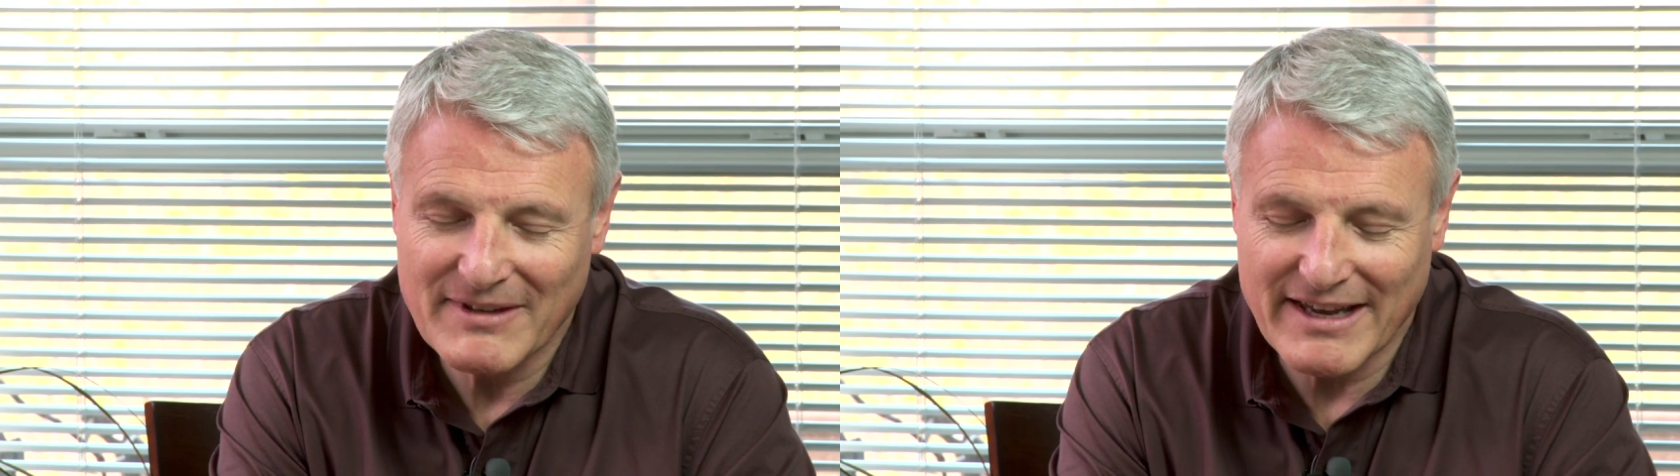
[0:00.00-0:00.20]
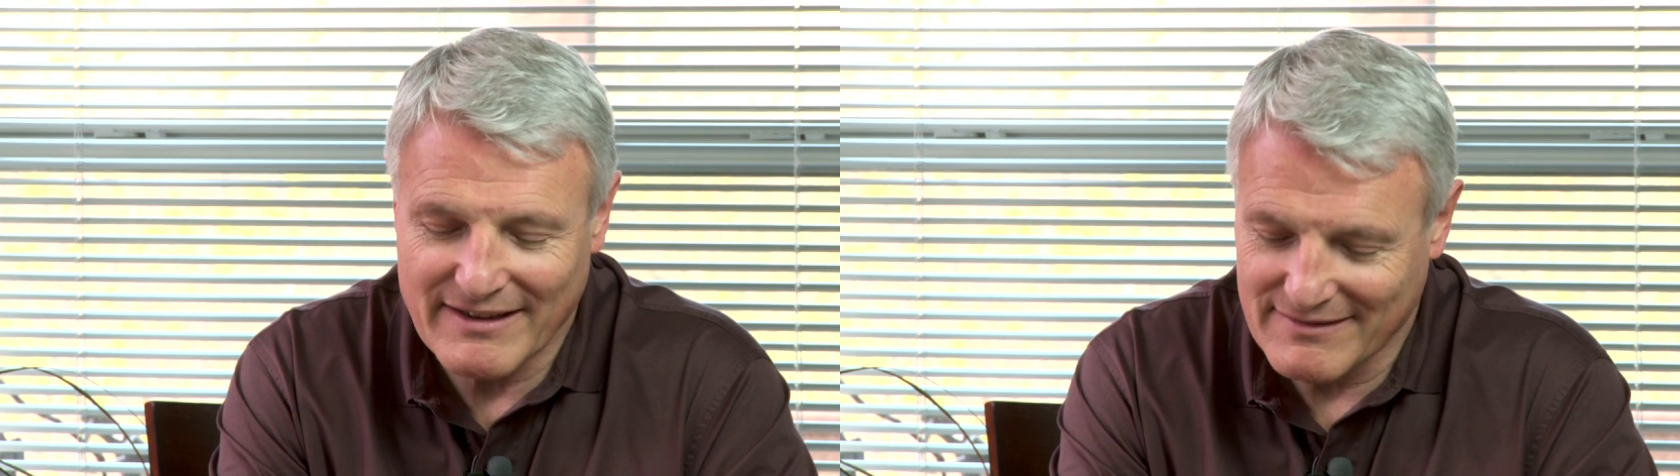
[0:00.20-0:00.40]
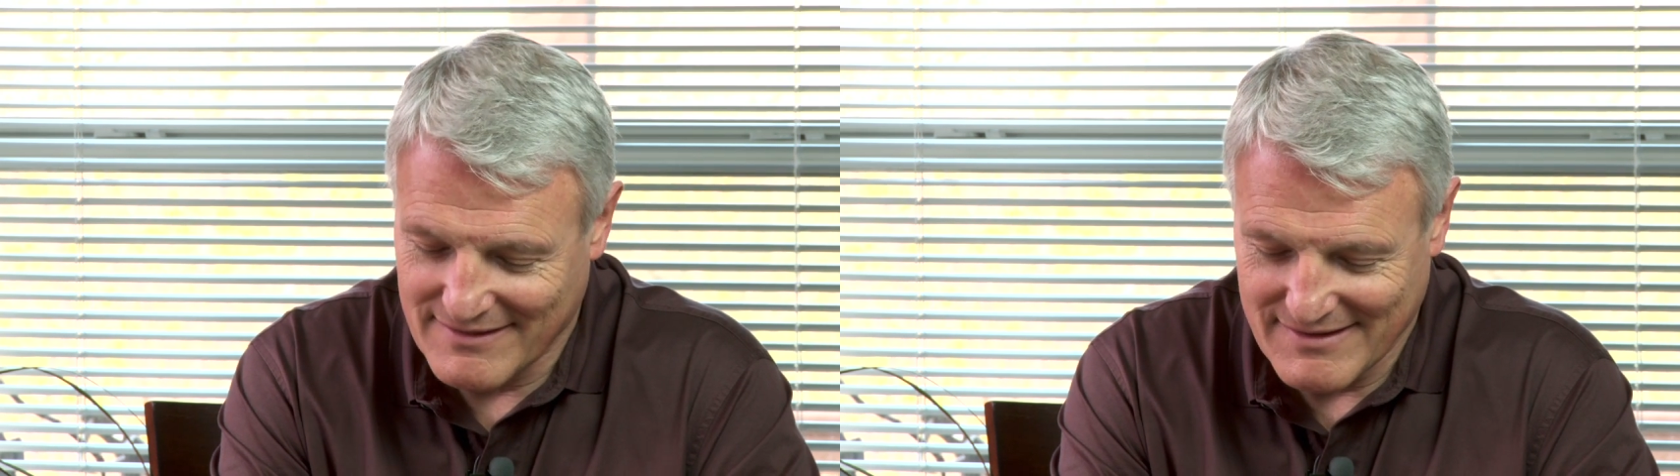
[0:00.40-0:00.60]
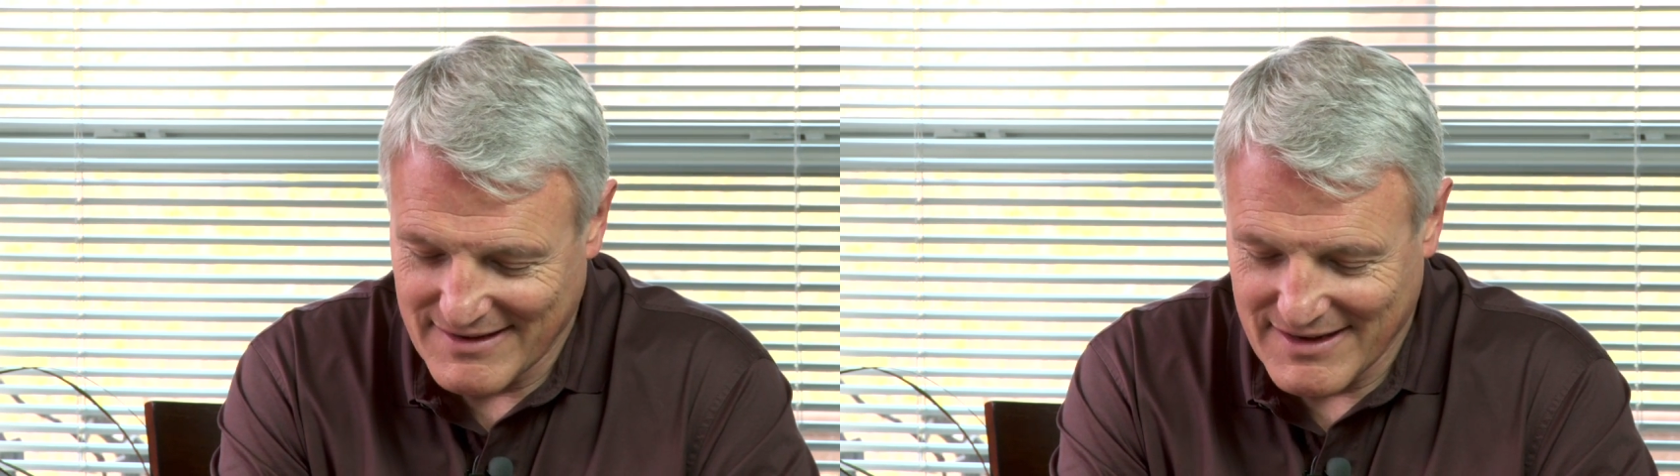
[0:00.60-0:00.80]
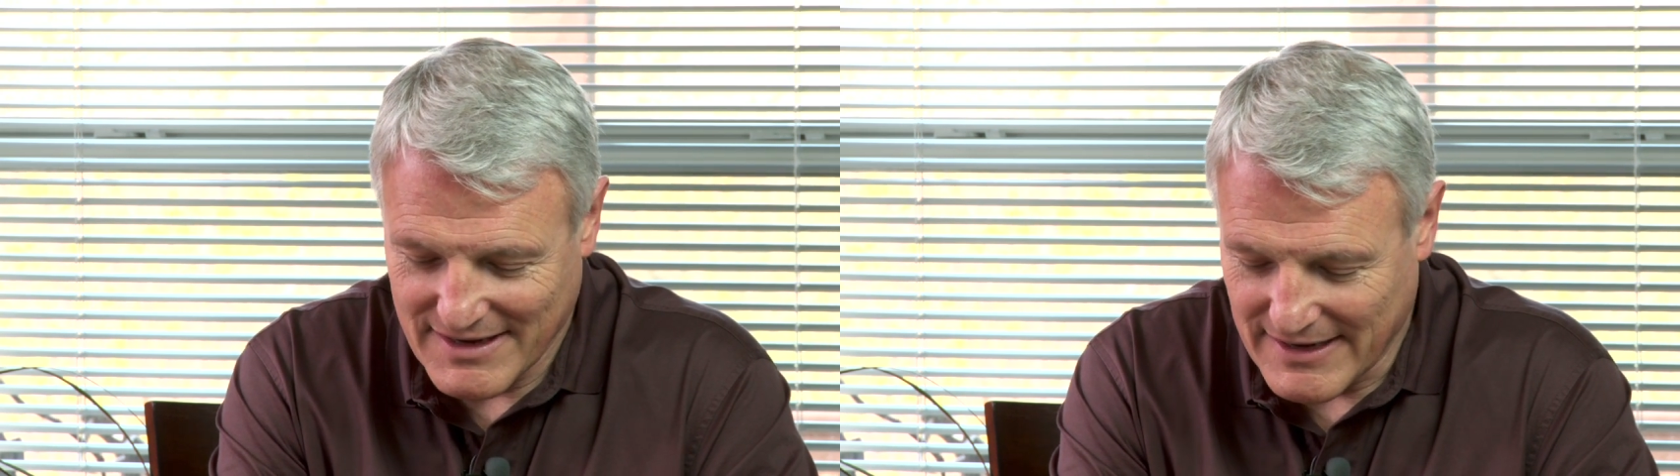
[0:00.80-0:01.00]
Yeah,
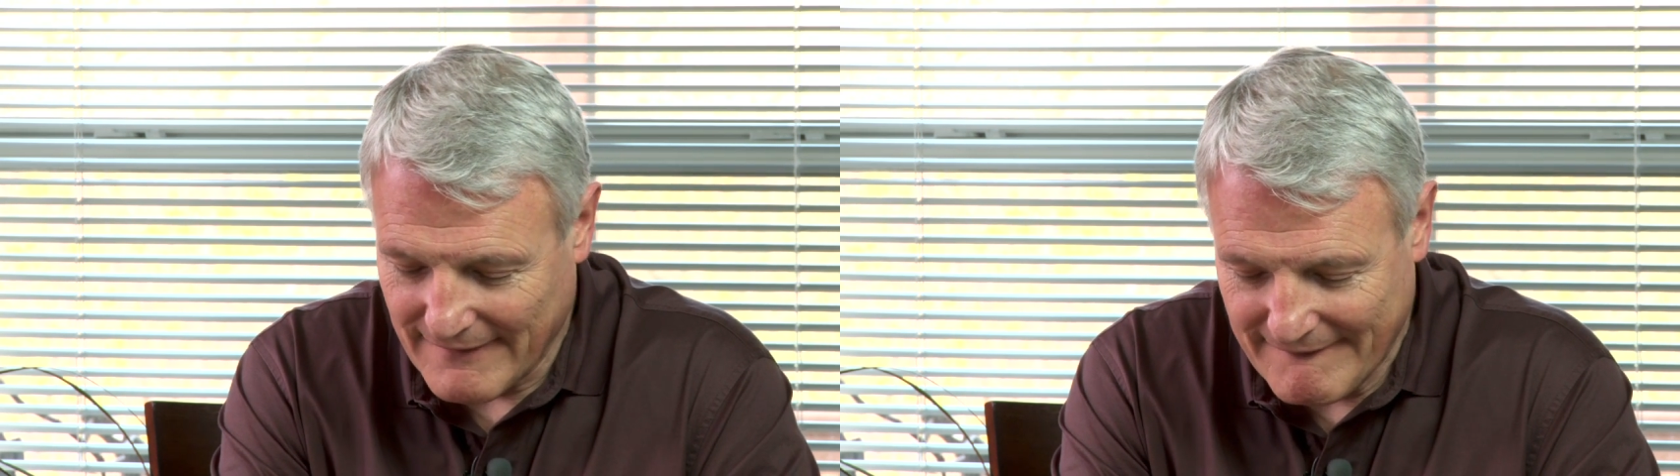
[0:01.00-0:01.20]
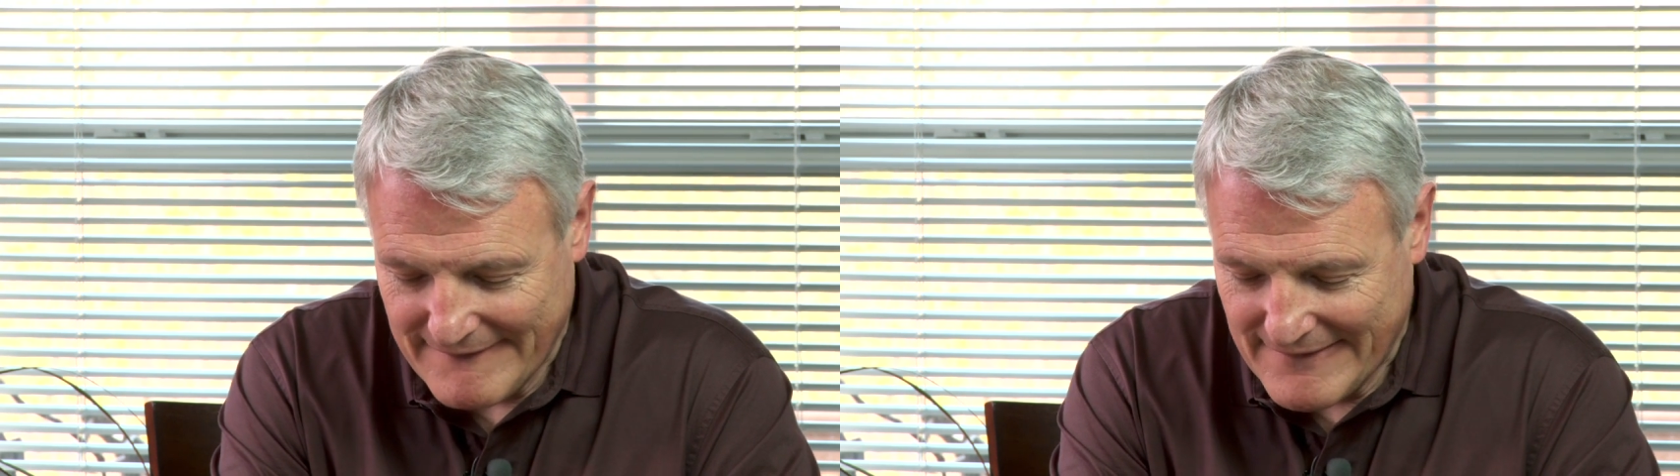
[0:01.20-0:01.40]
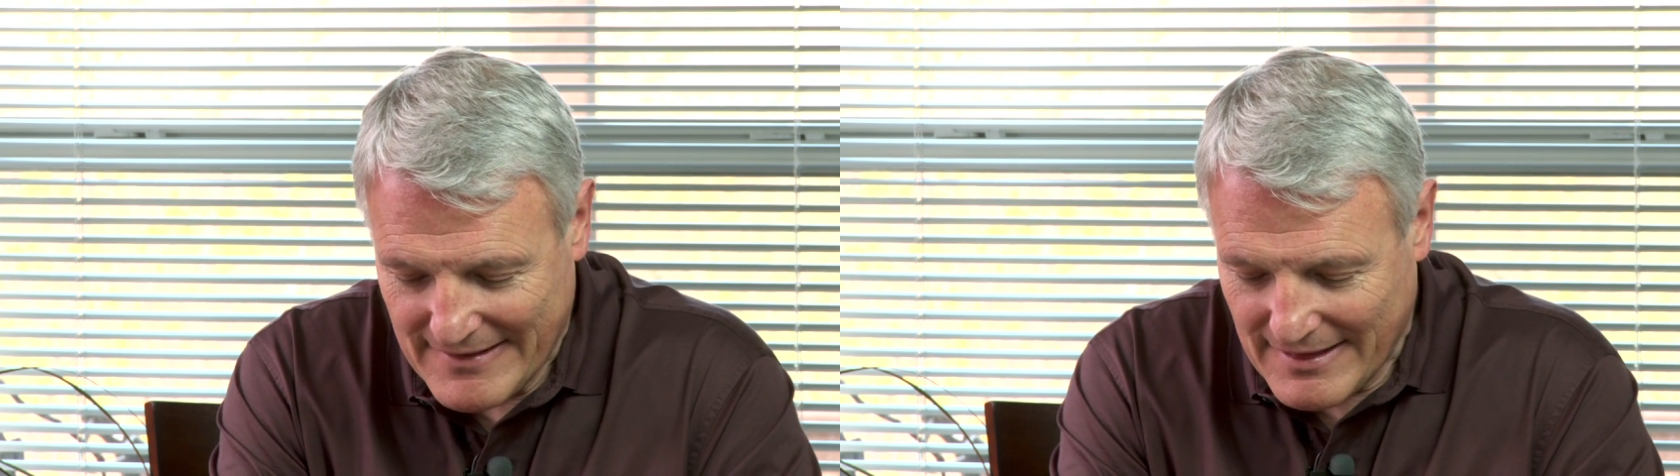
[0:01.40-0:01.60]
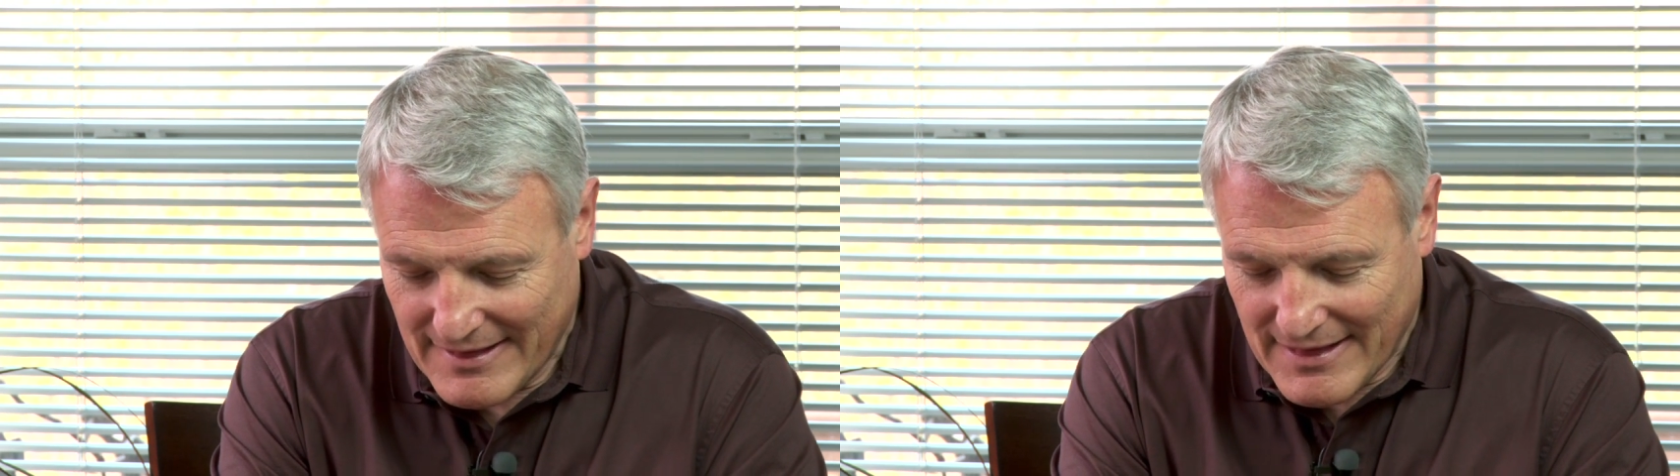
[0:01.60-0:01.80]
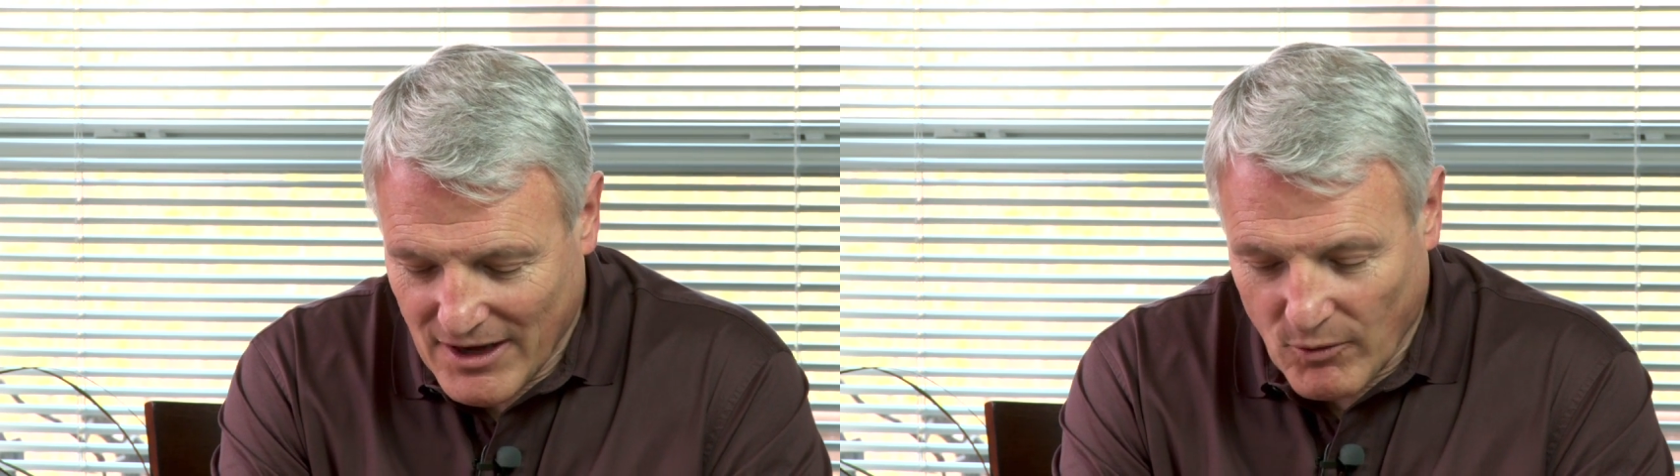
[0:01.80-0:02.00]
yeah.
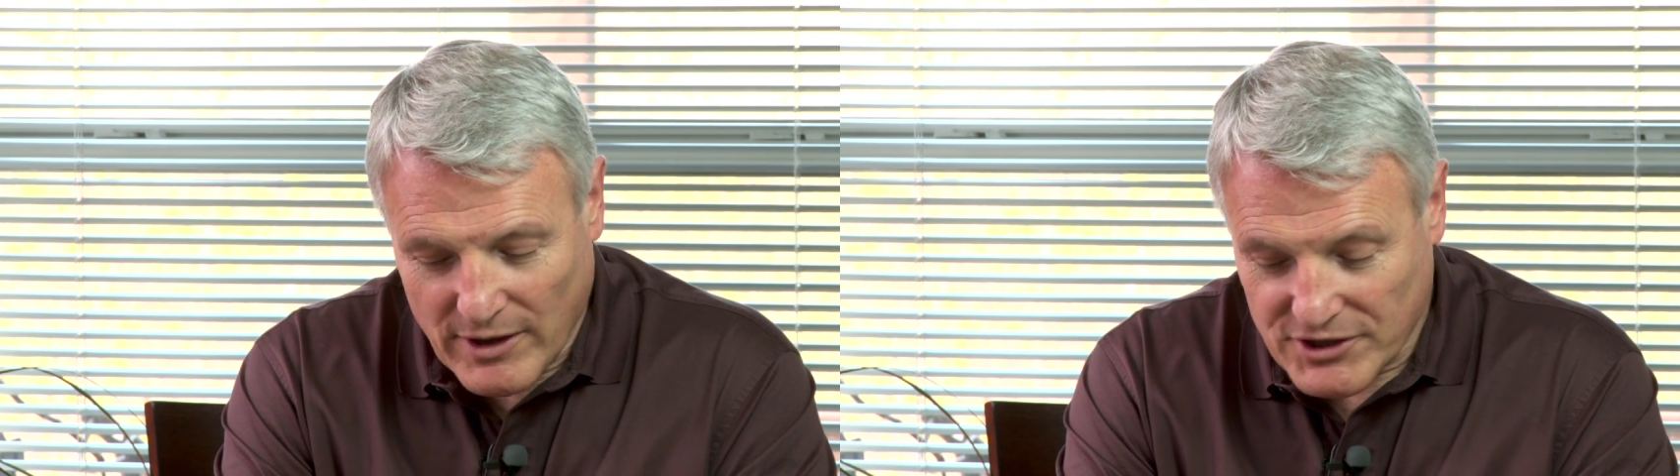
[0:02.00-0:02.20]
Well,